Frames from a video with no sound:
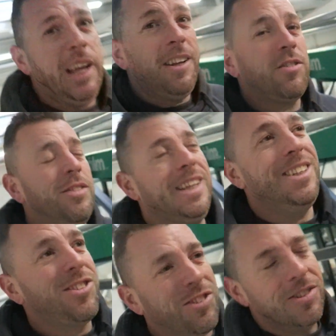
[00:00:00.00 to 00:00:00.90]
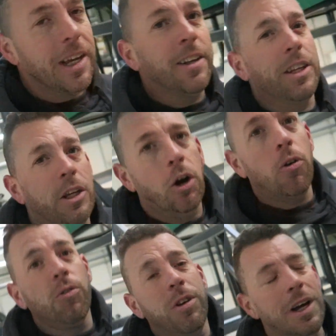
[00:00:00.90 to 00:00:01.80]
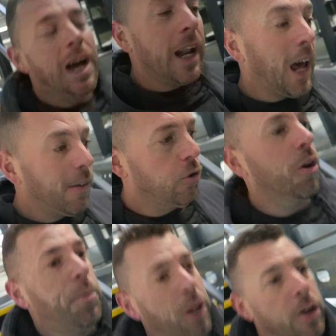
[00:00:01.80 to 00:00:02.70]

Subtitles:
it's insanely cold, and I've got to be